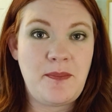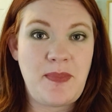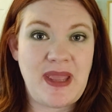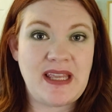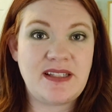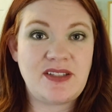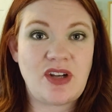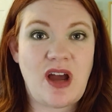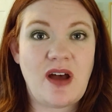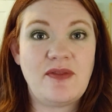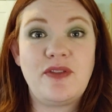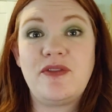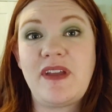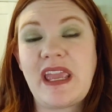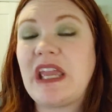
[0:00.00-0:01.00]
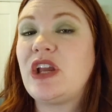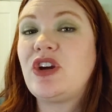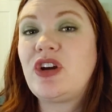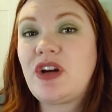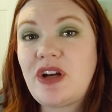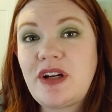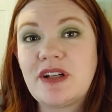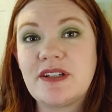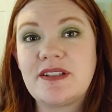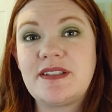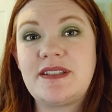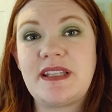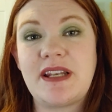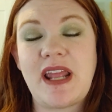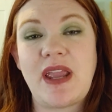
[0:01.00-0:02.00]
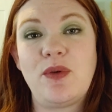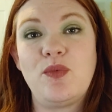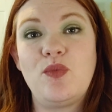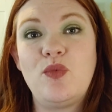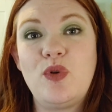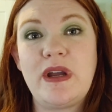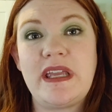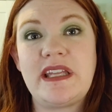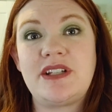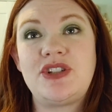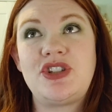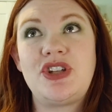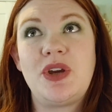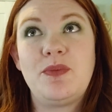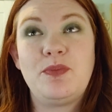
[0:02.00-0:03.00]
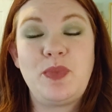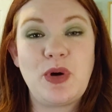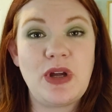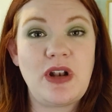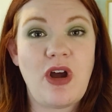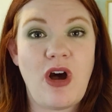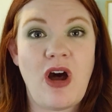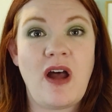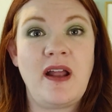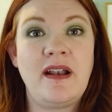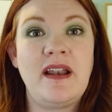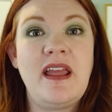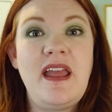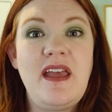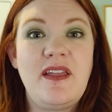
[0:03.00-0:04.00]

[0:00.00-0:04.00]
based off of a curse that a witch put on